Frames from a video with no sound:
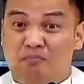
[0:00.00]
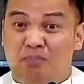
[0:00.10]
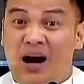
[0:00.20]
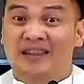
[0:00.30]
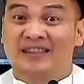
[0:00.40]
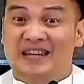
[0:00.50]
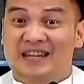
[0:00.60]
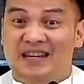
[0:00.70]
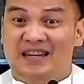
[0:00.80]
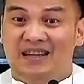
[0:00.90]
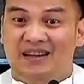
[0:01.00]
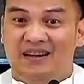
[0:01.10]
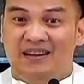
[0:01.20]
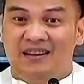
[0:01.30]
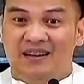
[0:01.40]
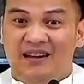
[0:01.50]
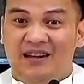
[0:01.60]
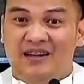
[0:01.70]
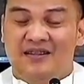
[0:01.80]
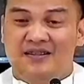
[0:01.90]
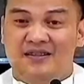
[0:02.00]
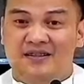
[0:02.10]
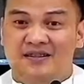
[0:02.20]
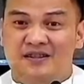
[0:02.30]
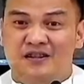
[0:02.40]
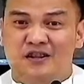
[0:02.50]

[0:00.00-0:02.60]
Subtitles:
body is